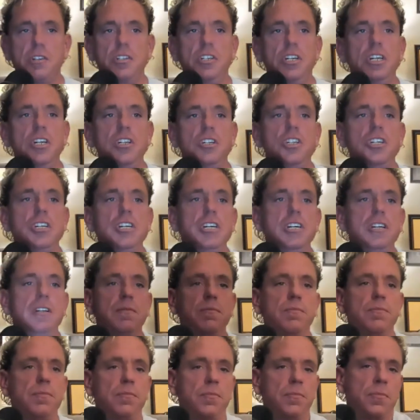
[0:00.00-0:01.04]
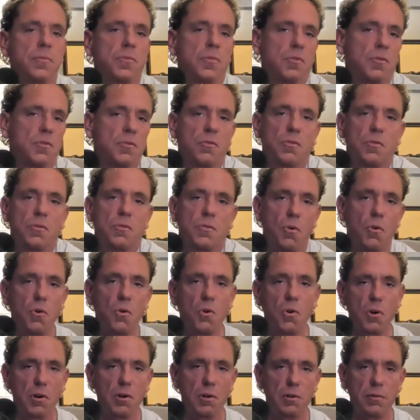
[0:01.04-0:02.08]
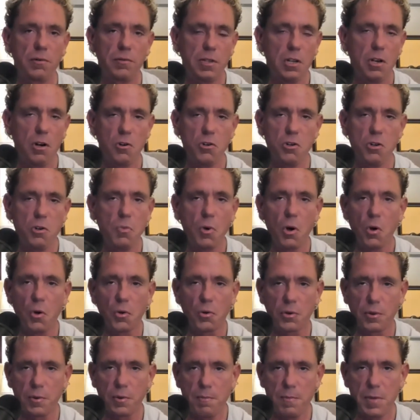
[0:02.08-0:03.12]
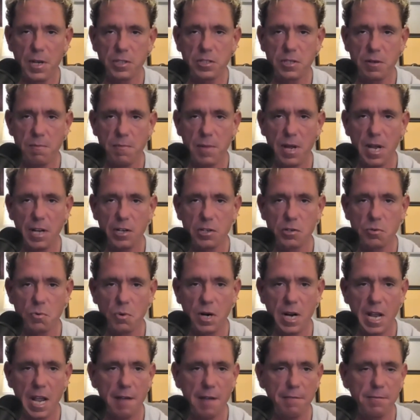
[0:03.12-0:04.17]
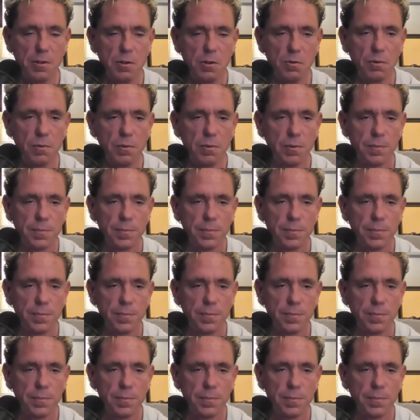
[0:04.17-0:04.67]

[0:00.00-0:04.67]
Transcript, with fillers: cheat sheet, or, you know, do both, mix and match, what have you.